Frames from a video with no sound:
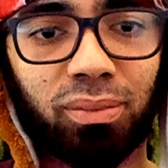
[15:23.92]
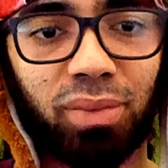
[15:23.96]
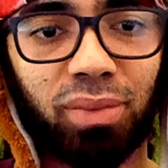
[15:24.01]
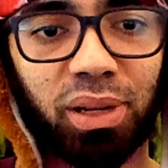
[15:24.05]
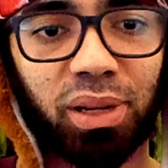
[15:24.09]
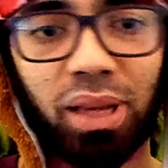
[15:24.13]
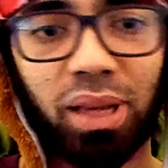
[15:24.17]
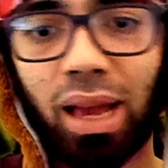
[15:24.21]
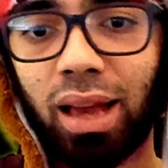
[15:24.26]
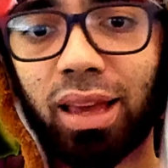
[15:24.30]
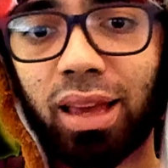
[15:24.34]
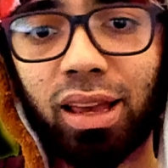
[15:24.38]
but
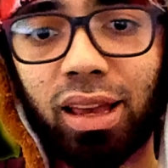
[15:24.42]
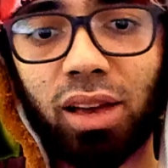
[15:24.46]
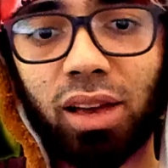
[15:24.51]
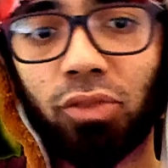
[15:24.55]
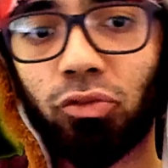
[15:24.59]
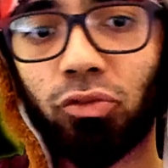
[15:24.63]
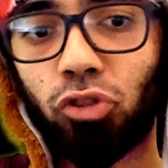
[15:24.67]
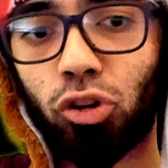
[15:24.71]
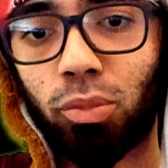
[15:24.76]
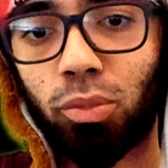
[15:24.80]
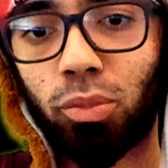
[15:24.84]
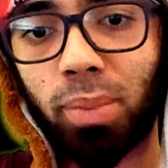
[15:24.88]
yeah, he can
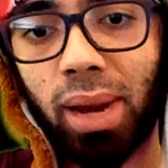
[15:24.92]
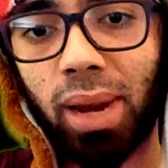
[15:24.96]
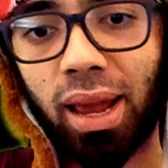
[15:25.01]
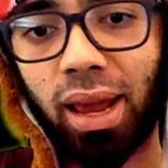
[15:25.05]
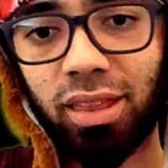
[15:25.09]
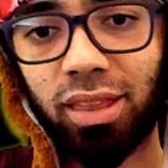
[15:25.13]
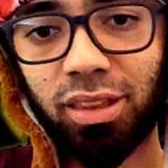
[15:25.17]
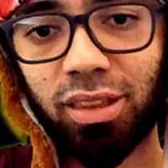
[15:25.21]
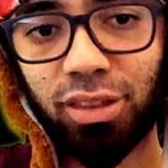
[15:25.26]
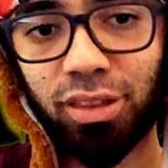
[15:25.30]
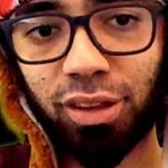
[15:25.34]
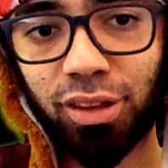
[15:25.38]
form
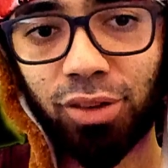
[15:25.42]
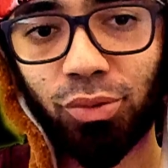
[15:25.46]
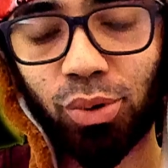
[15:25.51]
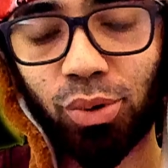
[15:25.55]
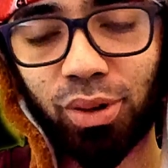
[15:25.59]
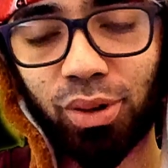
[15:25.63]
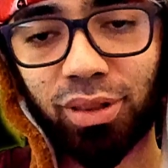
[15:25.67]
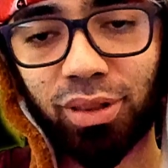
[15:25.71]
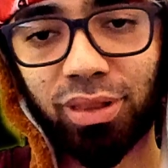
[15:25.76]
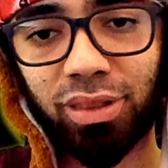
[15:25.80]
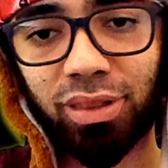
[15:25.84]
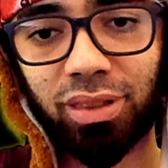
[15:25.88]
anything
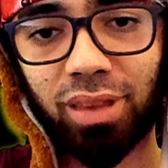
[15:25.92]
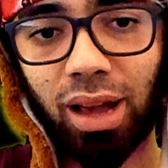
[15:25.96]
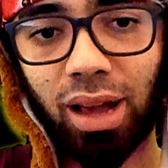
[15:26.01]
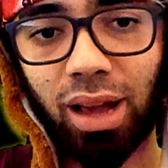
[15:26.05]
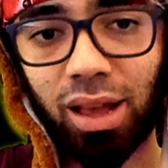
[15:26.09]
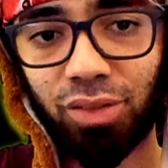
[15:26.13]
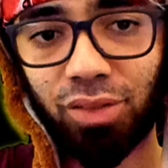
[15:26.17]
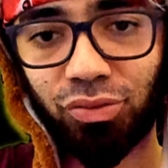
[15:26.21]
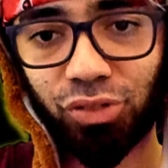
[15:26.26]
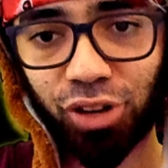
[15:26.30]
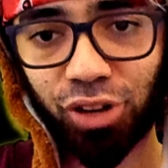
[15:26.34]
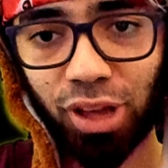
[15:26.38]
with that
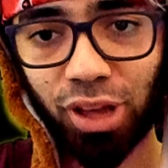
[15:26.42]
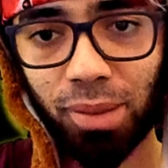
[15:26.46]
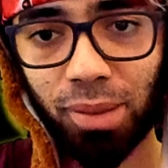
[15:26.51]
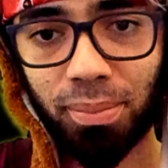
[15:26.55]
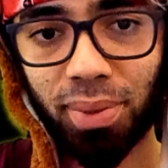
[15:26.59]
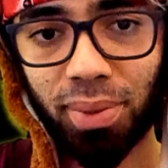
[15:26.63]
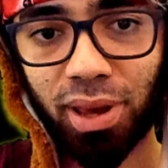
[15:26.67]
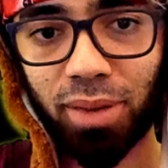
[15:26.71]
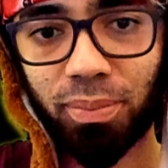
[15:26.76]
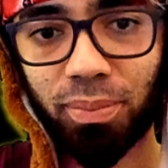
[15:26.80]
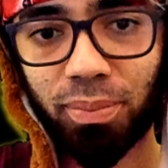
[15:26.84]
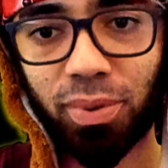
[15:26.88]
freaking
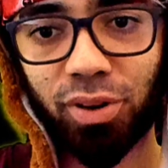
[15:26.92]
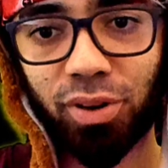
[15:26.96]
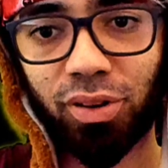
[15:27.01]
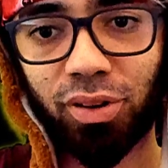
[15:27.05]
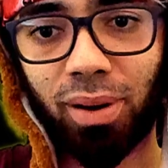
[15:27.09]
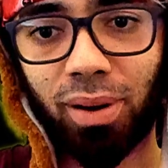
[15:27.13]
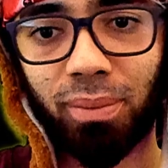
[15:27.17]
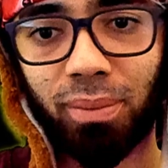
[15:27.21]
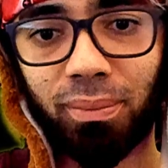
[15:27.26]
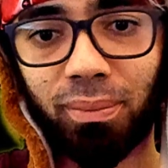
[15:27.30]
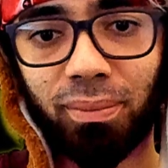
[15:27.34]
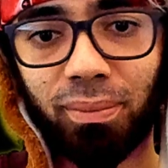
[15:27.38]
paper
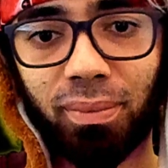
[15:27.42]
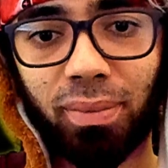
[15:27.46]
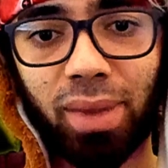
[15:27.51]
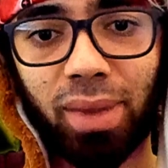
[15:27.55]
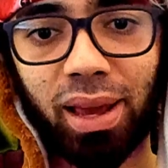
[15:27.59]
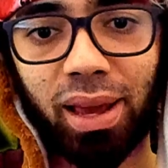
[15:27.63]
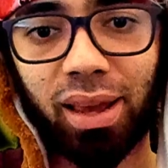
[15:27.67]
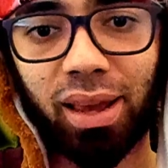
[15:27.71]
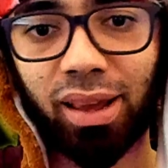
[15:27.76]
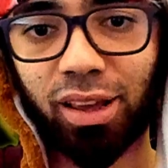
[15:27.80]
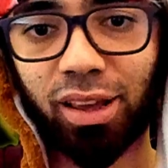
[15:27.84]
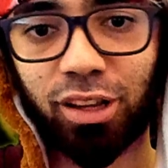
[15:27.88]
and
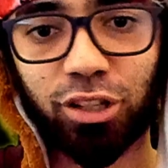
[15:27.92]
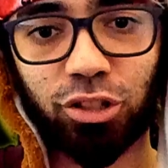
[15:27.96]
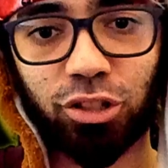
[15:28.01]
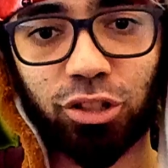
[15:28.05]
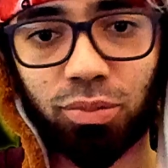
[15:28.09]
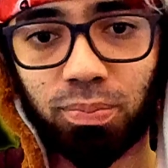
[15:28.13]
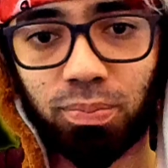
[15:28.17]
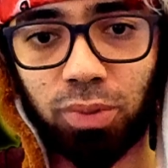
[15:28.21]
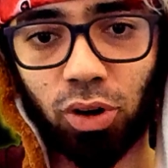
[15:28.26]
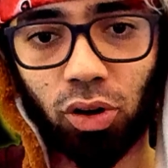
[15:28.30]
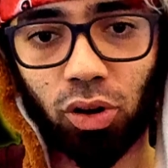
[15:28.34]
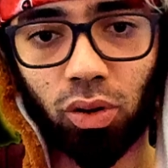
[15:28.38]
make
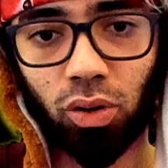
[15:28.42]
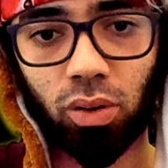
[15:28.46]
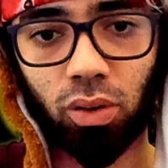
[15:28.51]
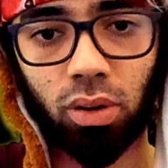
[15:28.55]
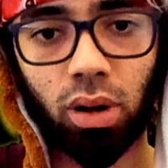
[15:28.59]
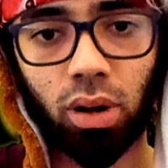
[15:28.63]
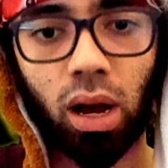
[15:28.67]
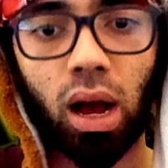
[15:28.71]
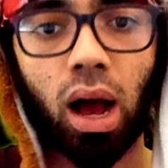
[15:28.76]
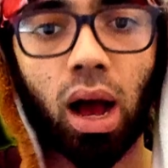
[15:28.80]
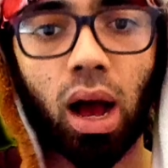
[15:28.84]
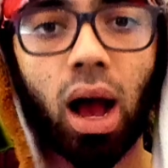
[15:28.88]
explode.
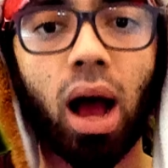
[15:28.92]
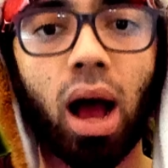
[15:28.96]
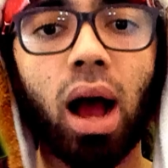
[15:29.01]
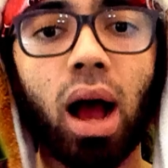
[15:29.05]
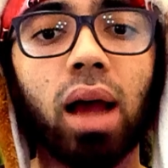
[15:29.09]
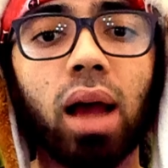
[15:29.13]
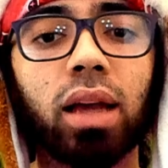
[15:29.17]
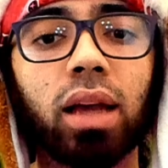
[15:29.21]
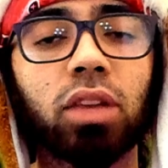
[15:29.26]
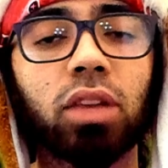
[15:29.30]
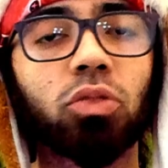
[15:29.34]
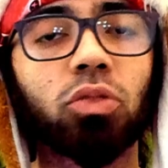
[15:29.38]
Ah,
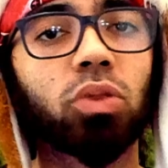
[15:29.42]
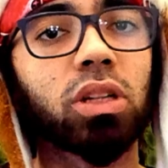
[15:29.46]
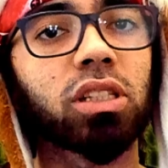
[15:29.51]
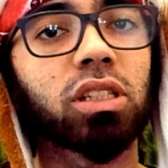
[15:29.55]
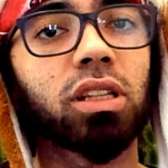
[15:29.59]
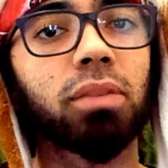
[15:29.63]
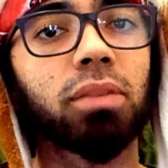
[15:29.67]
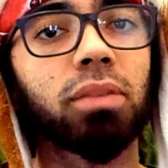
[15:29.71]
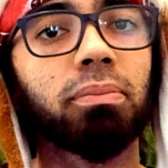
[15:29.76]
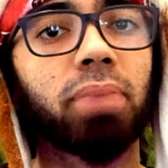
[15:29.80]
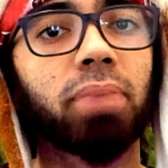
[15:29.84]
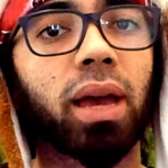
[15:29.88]
it
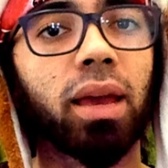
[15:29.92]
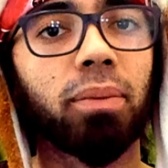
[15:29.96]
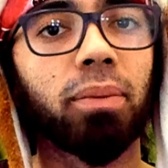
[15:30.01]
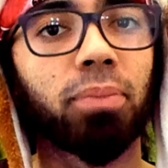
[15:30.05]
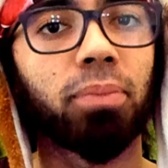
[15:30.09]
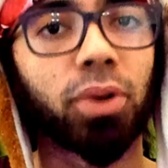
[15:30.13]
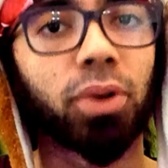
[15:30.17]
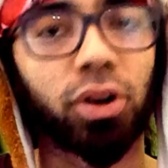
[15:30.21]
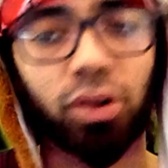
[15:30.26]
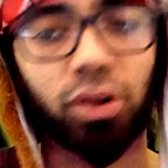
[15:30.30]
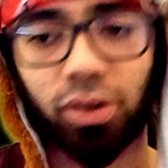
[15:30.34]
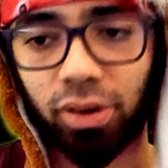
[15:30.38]
wasn't
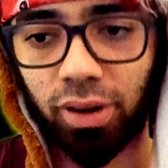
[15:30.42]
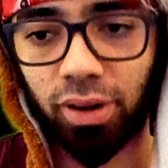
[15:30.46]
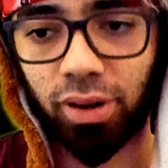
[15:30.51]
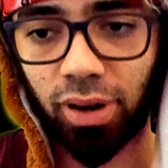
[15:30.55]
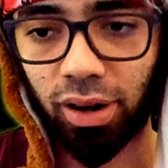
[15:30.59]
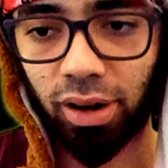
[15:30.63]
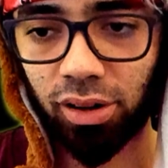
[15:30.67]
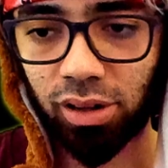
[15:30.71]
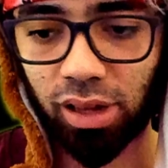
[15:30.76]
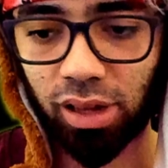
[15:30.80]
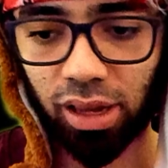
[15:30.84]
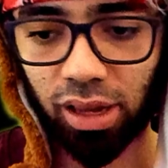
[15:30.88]
paper.
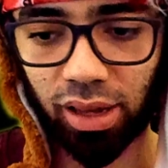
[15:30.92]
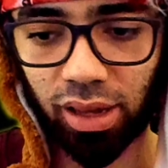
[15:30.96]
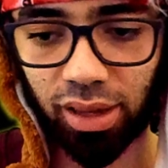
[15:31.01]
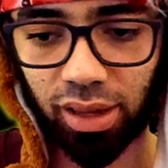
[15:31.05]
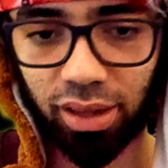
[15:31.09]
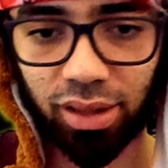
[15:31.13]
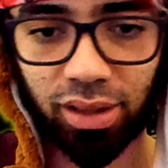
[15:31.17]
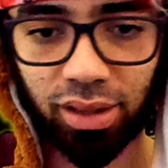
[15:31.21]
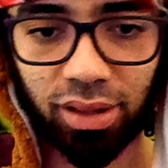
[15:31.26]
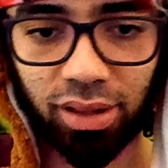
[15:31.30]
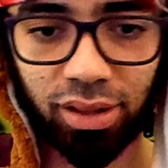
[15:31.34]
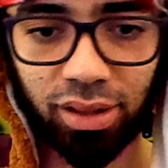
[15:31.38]
Okay.
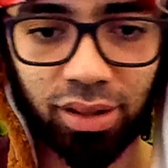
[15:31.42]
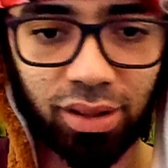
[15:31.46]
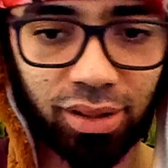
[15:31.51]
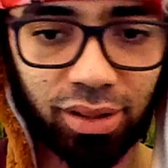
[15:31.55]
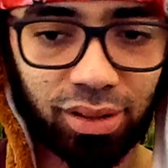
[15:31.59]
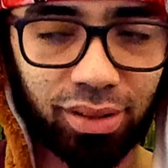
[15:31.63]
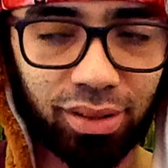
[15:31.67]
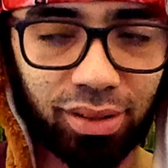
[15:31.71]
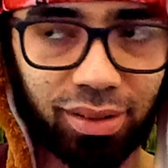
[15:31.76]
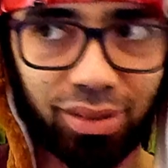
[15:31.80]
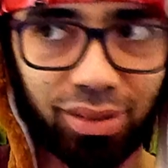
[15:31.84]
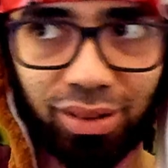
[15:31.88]

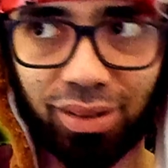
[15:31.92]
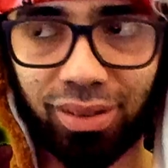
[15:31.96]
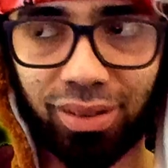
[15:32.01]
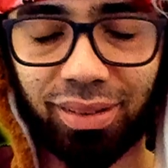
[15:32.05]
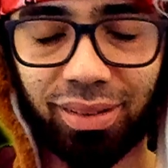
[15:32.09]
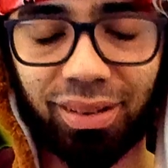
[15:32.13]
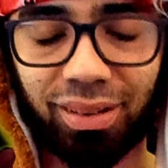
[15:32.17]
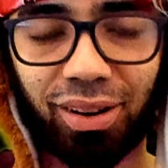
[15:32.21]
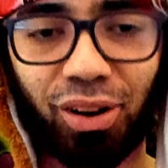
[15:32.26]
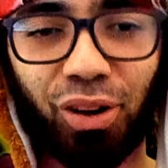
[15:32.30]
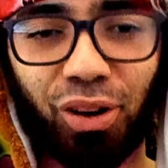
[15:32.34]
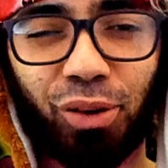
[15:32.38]

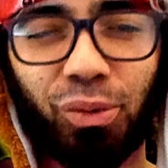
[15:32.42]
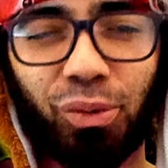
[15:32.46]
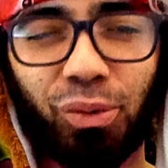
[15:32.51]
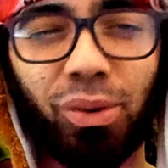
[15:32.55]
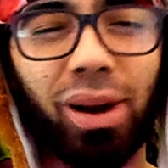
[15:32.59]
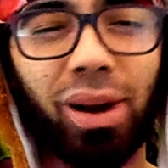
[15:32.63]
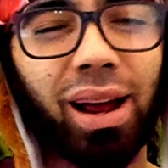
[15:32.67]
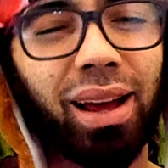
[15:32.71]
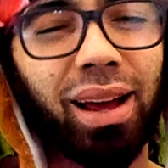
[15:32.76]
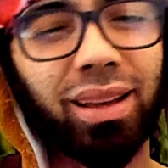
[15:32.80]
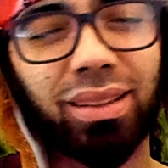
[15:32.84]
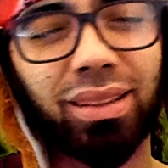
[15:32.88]

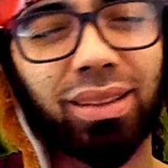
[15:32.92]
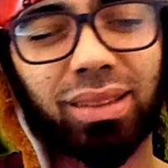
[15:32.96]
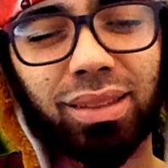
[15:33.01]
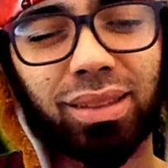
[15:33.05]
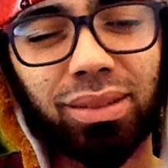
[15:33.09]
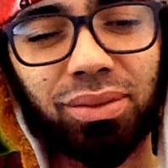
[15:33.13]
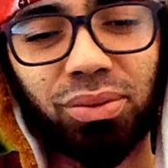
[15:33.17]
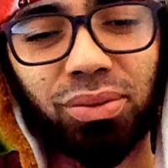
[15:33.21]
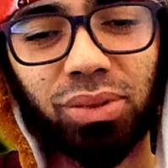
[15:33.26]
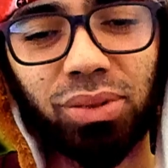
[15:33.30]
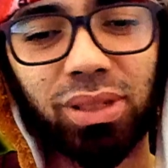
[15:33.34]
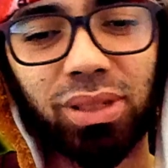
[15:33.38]
Right,
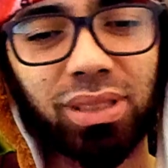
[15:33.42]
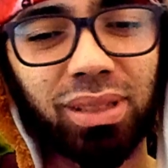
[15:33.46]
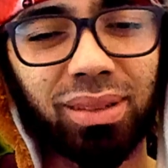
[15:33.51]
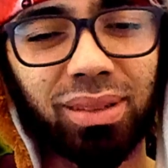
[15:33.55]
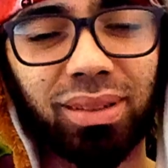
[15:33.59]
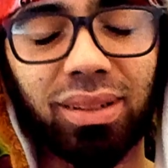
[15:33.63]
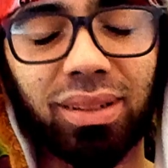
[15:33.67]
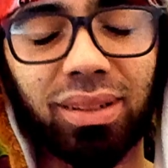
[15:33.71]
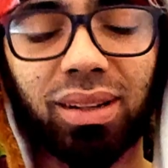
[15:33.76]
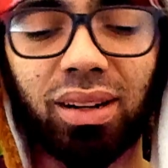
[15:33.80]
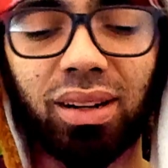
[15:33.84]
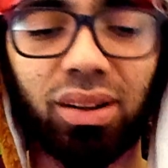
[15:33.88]
it wasn't.
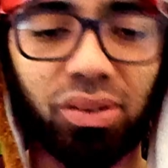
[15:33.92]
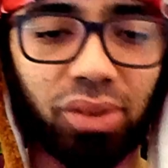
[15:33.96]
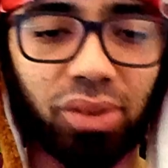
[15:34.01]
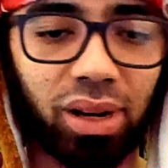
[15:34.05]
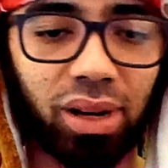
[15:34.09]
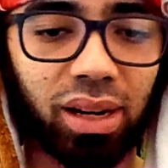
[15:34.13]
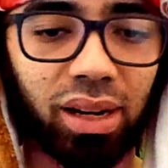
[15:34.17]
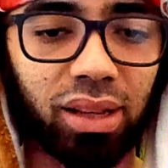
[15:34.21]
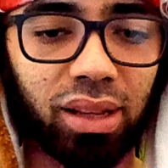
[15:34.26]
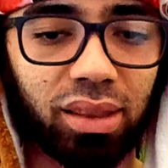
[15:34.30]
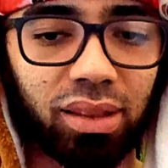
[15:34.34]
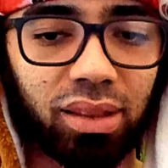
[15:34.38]
Alright.